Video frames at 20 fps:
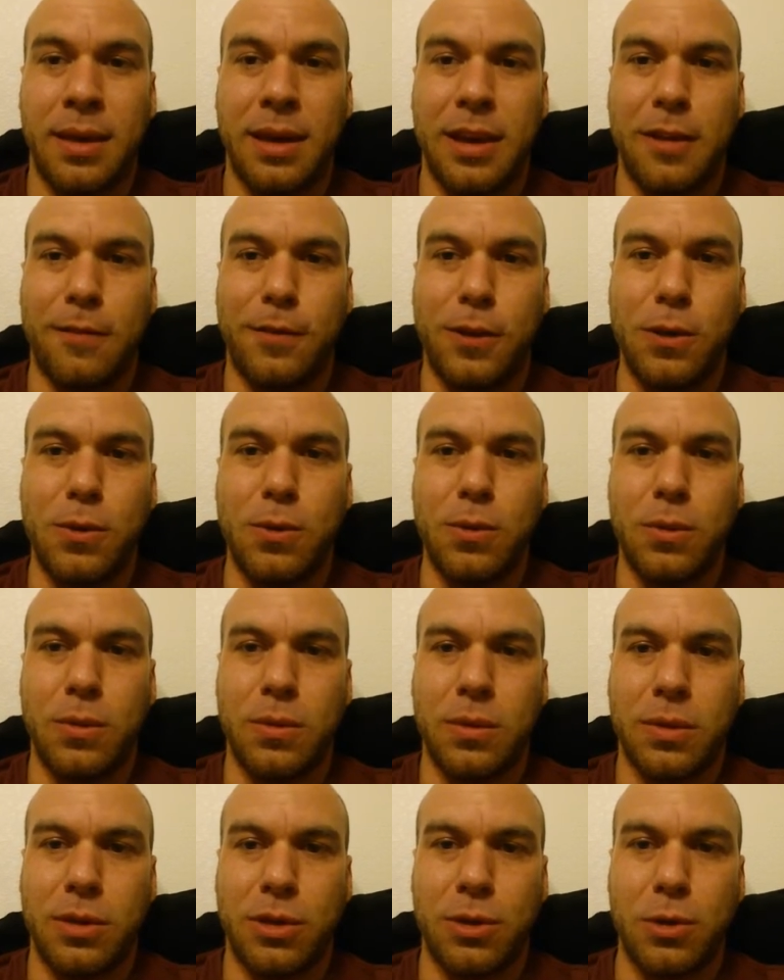If
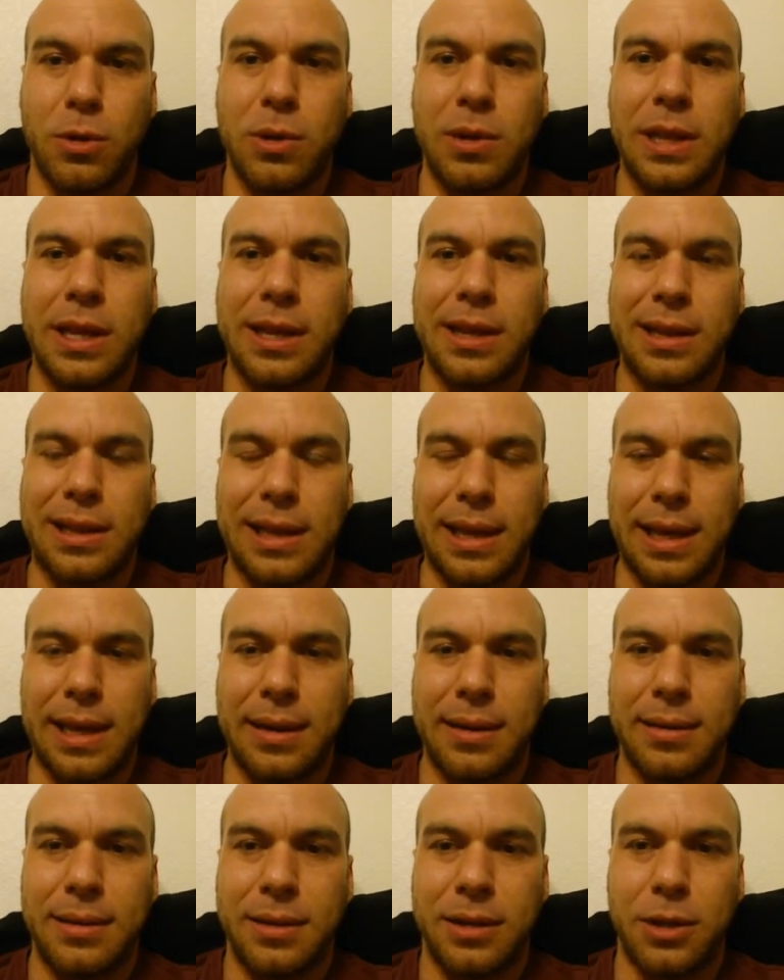you thoroughly
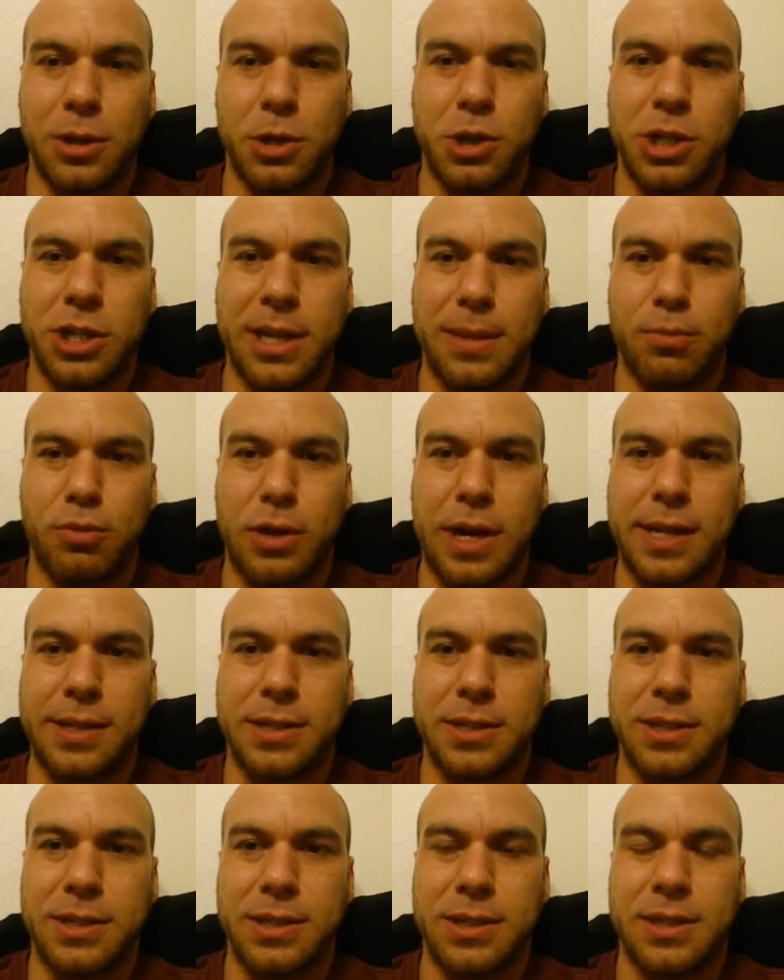clean your cheap
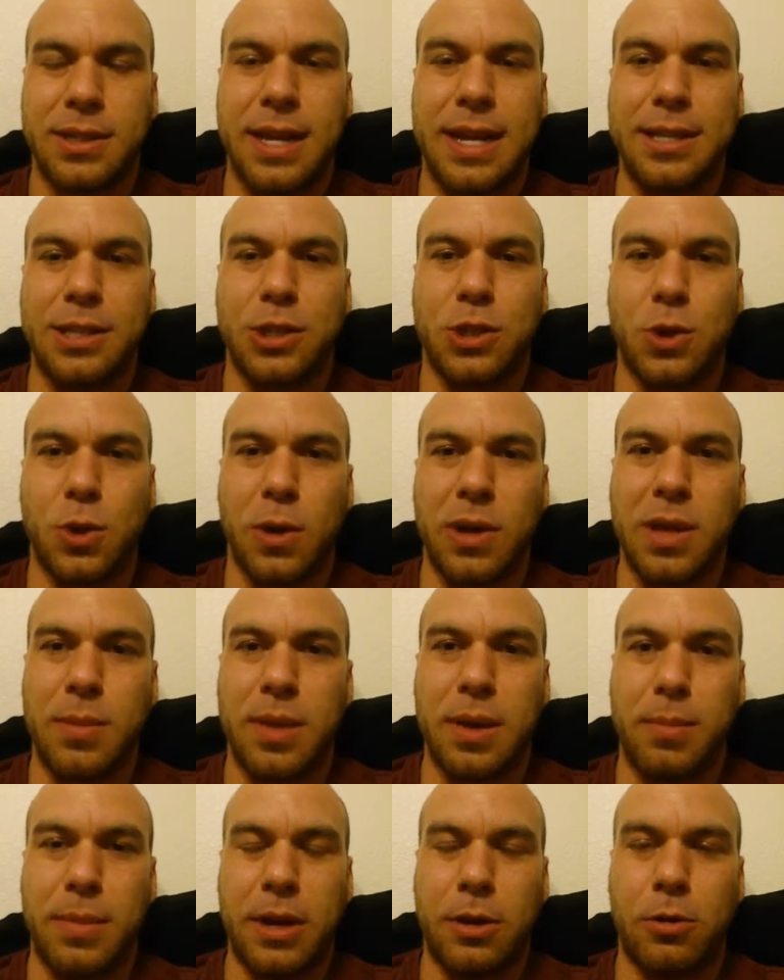razors and store
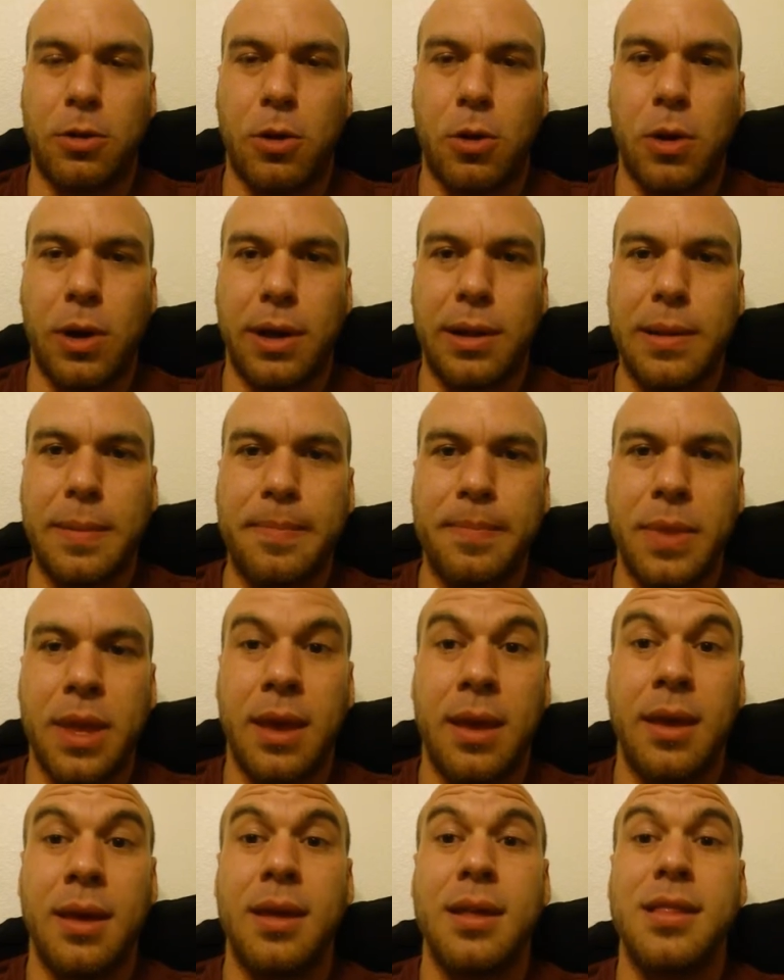them in mineral oil,
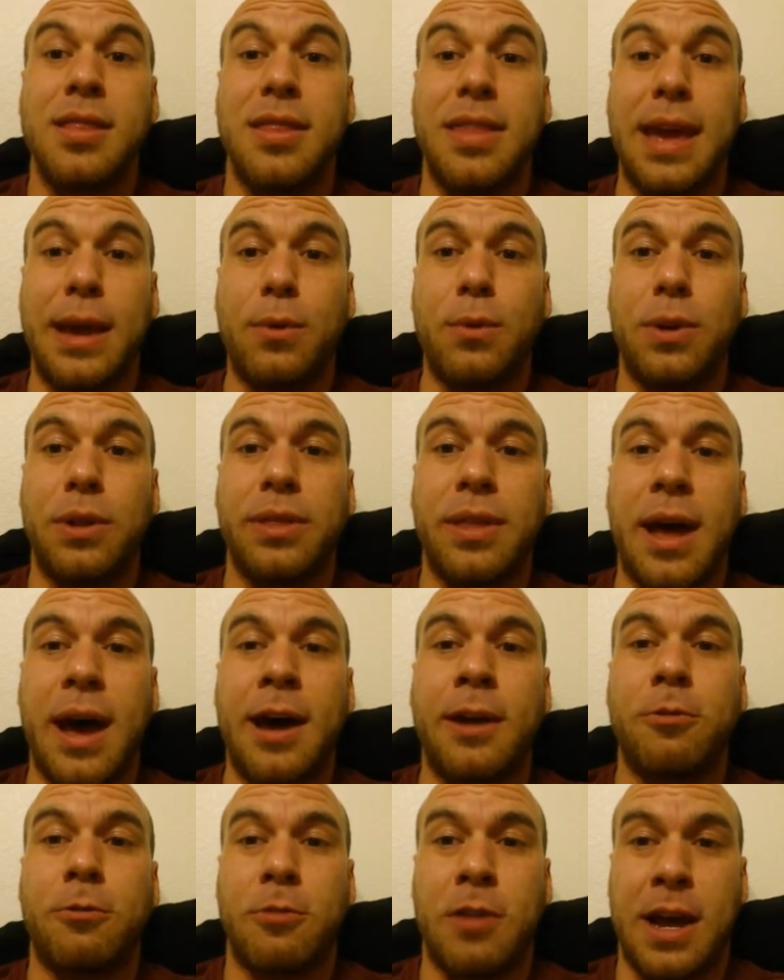they will
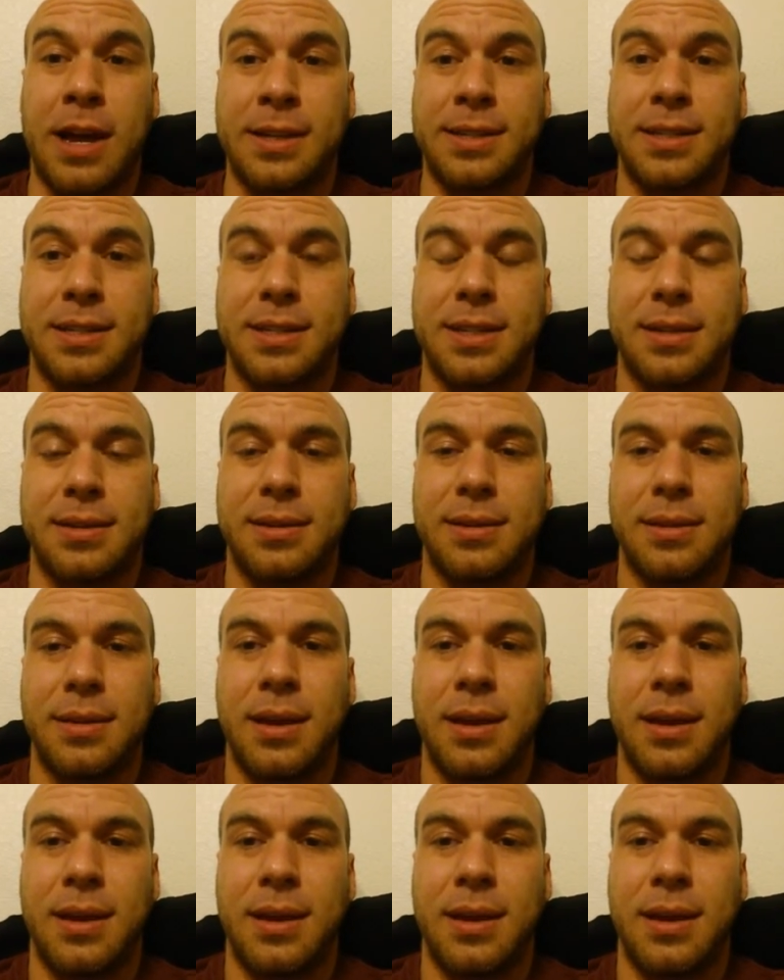not rust.